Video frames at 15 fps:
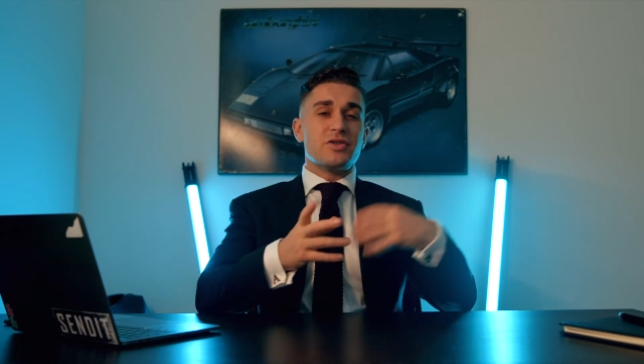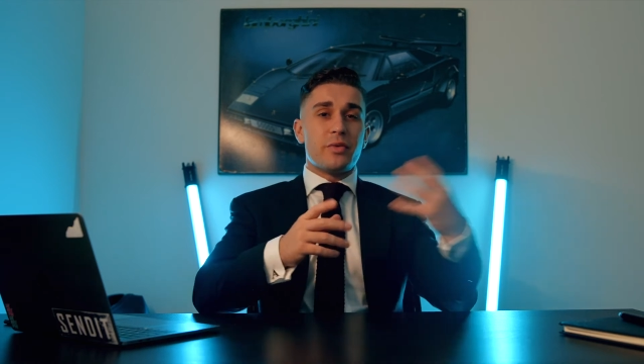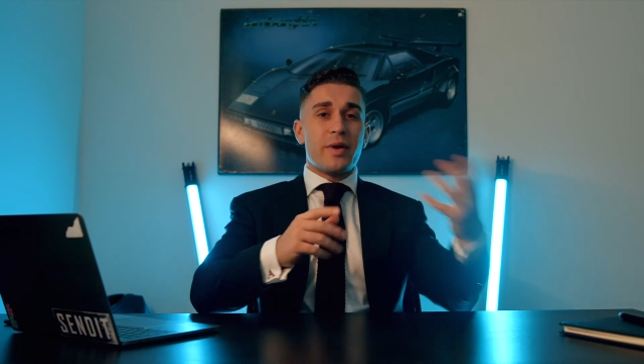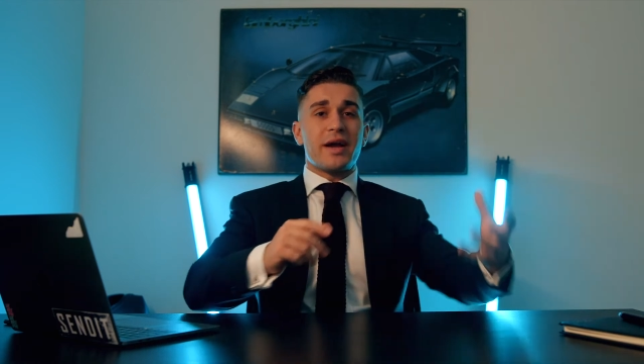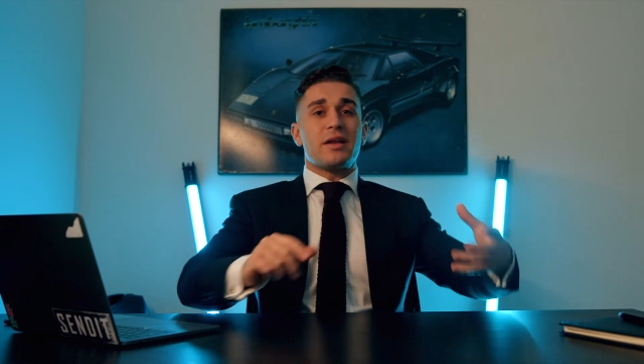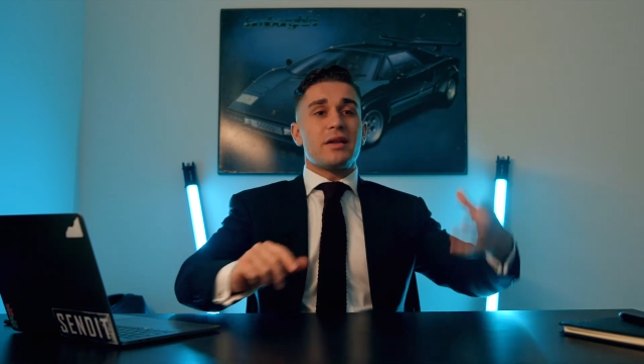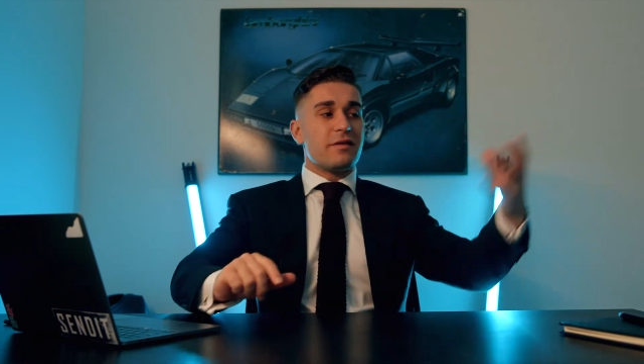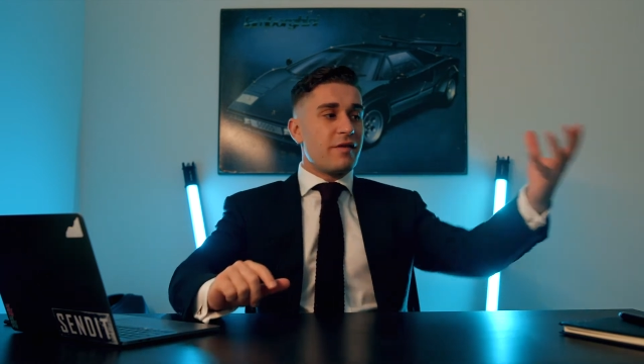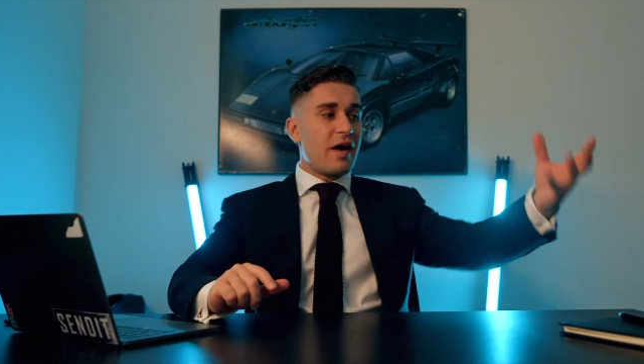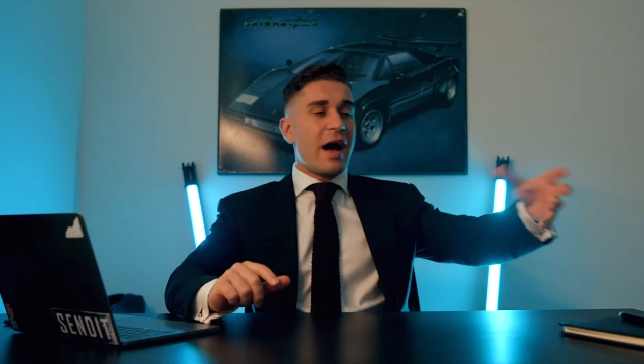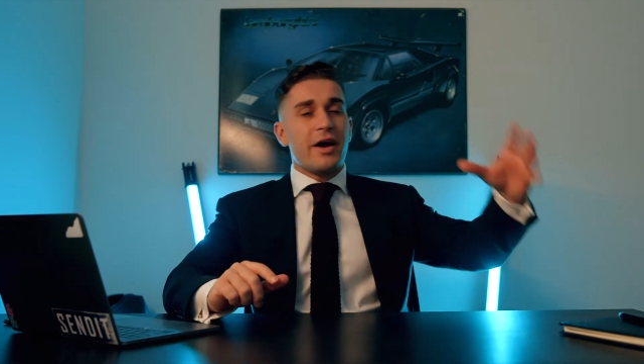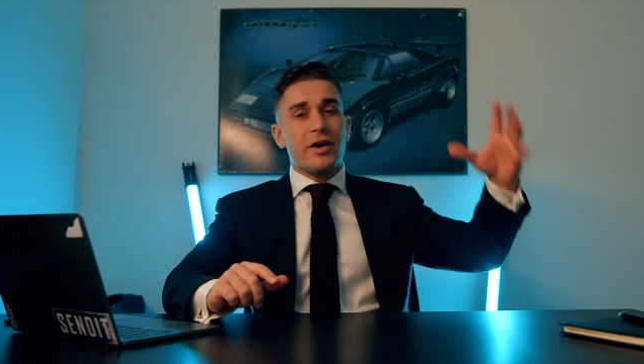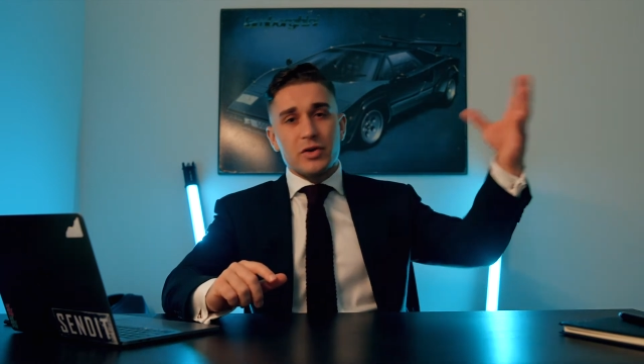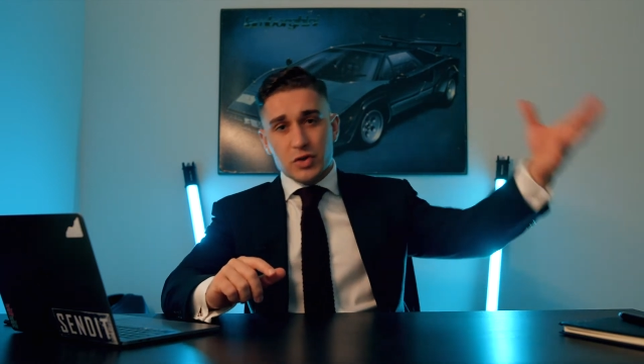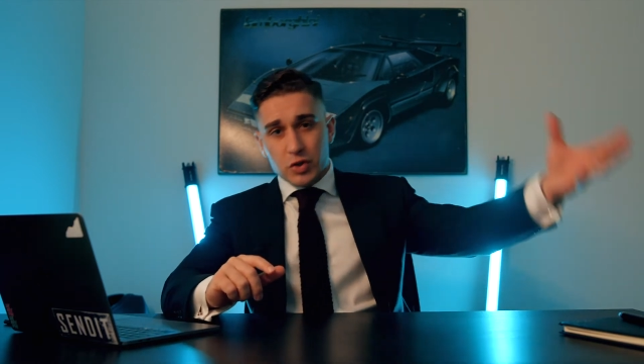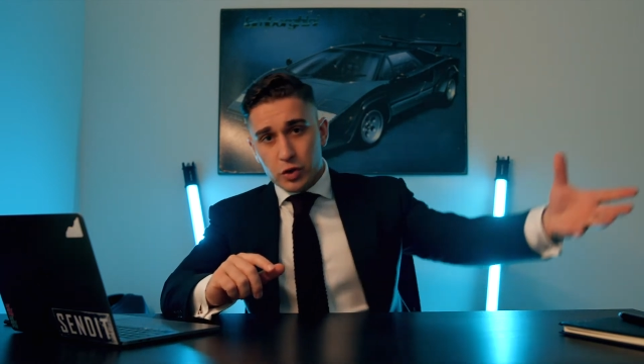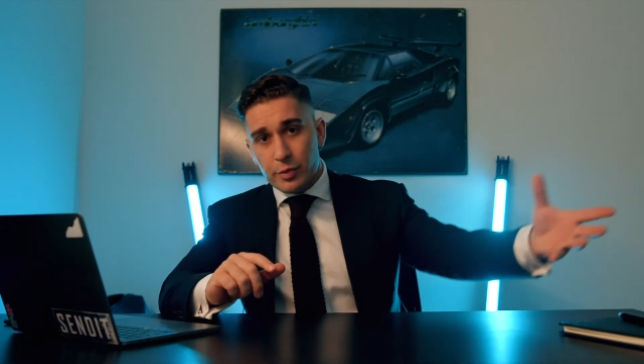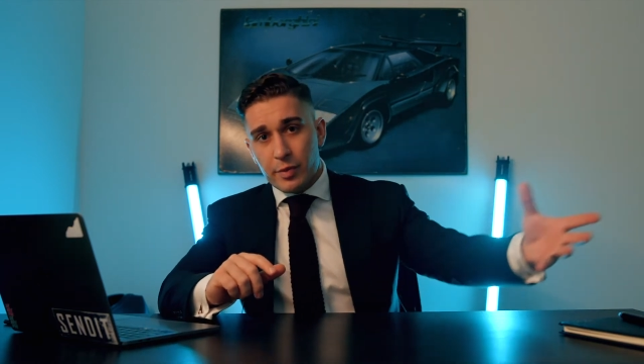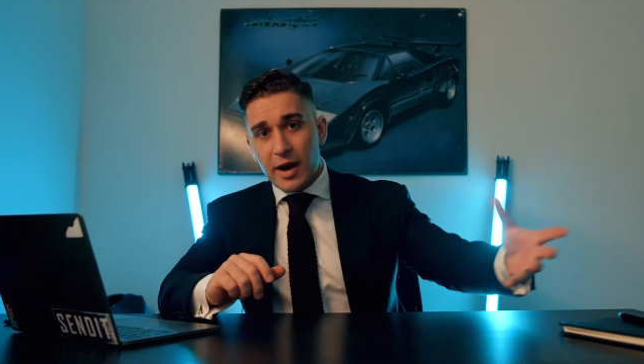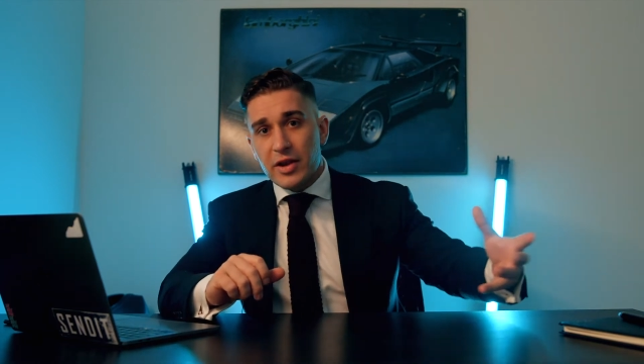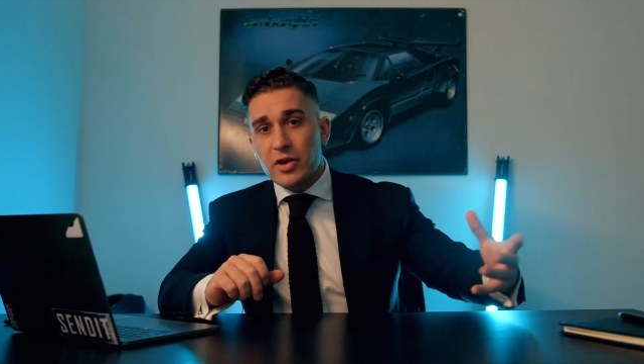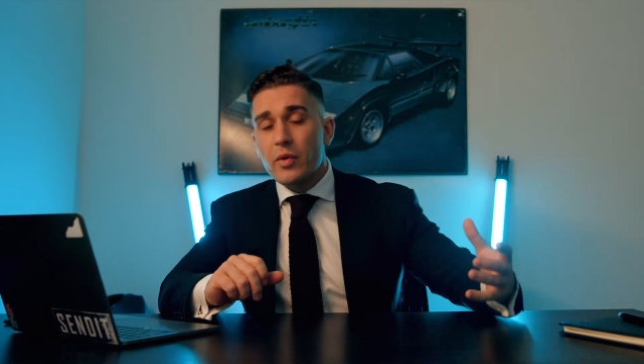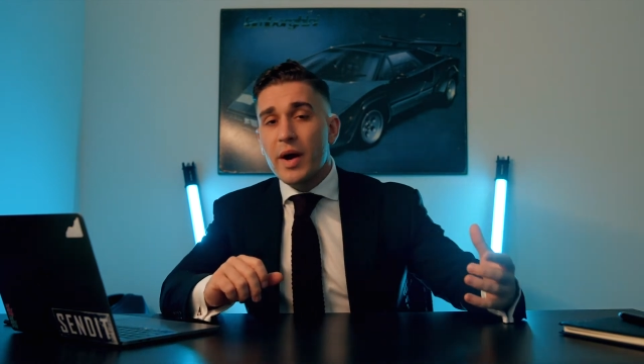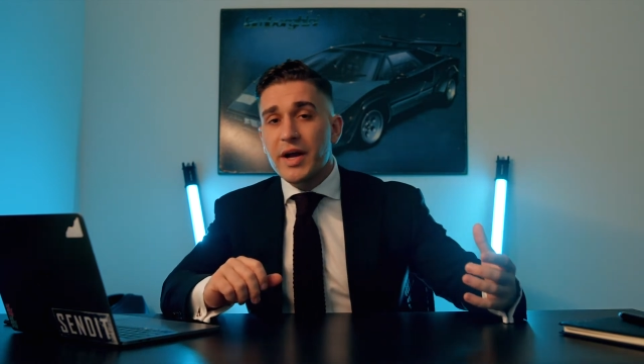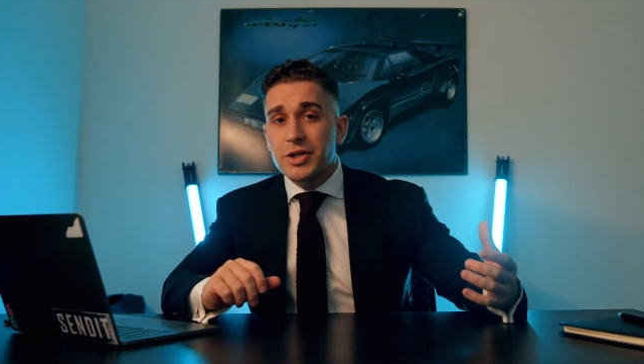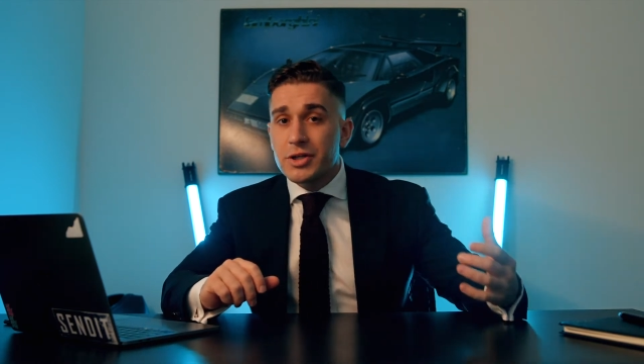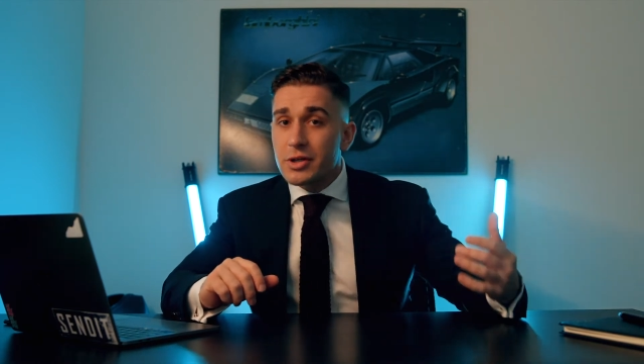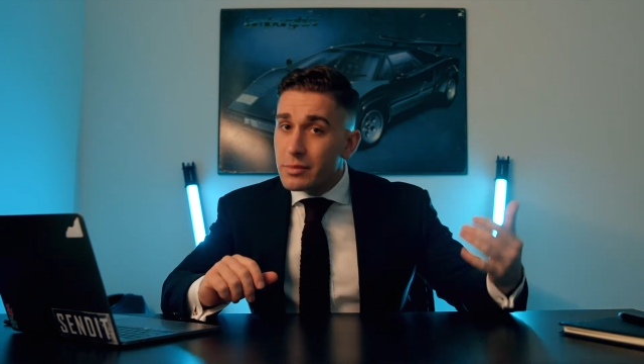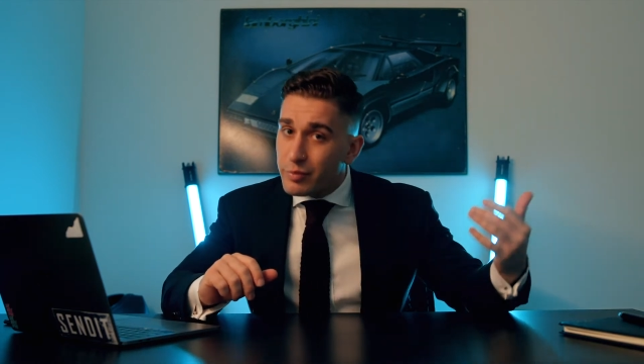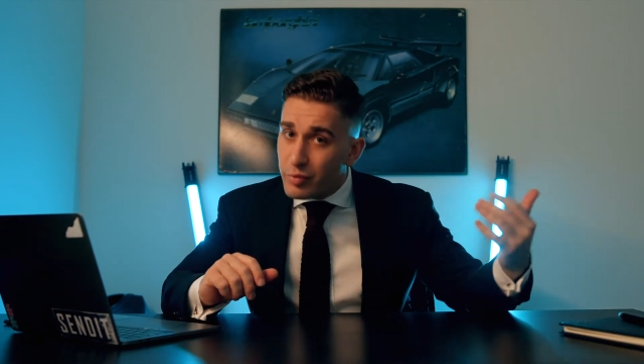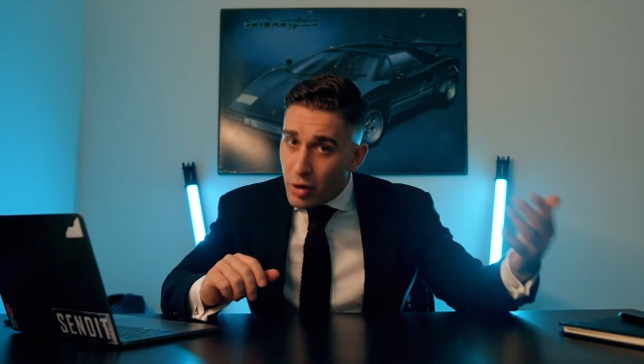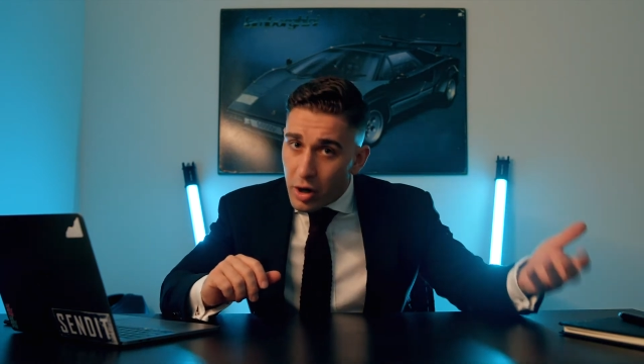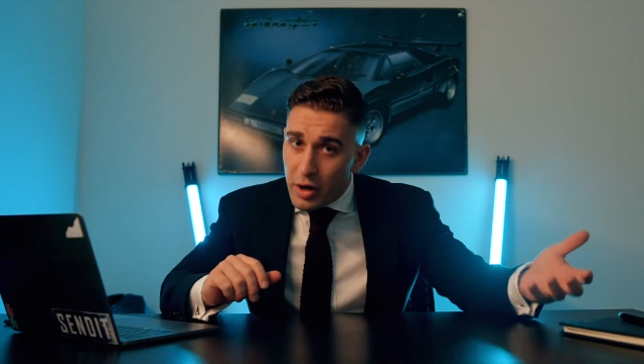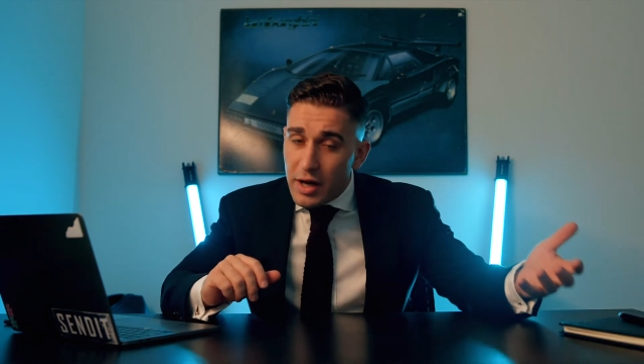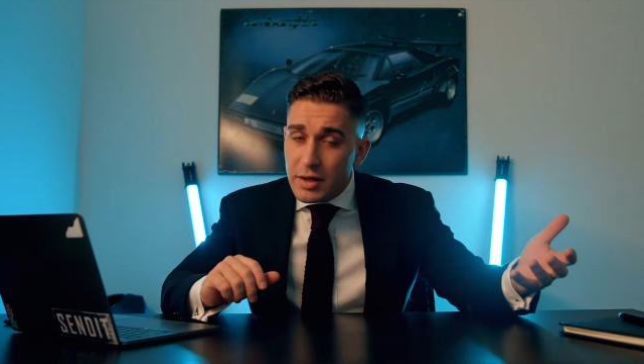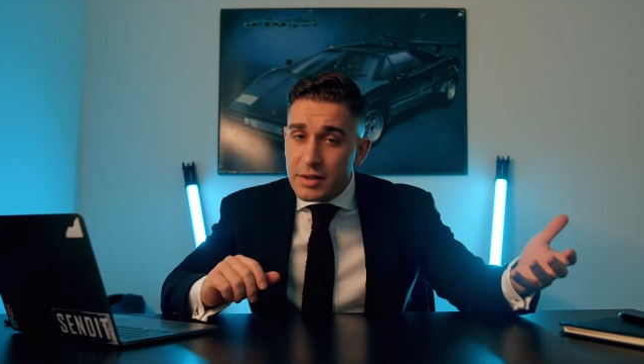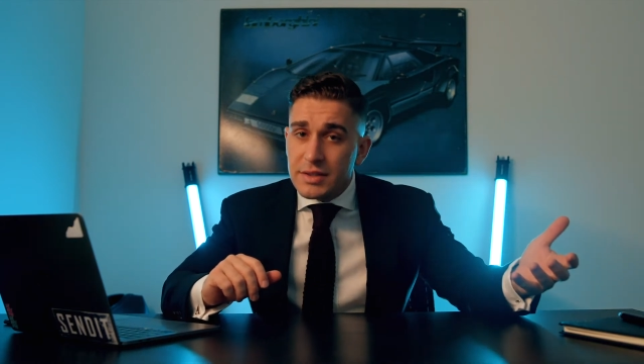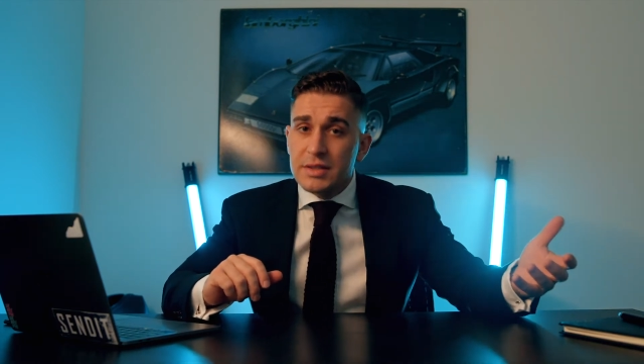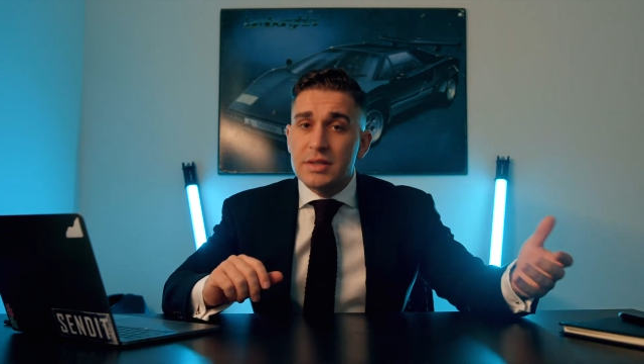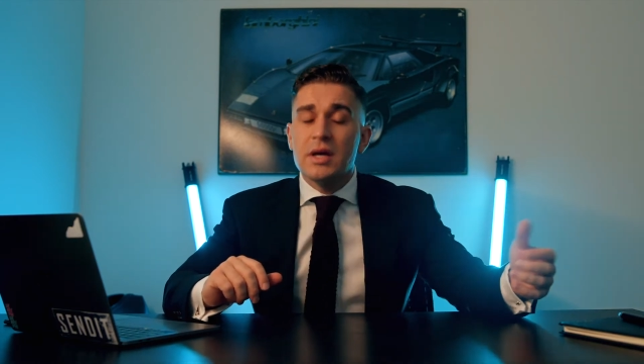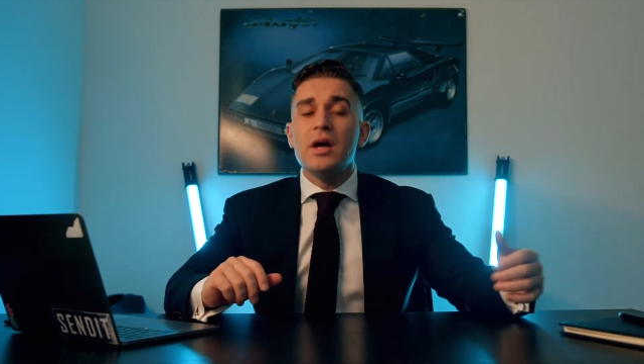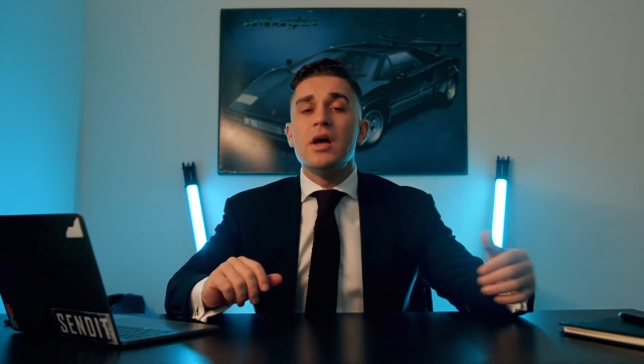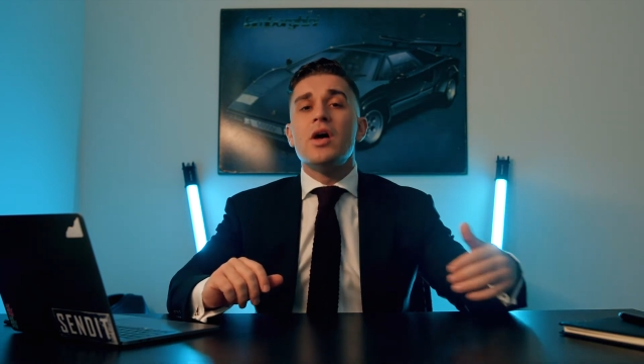directly via your superannuation product,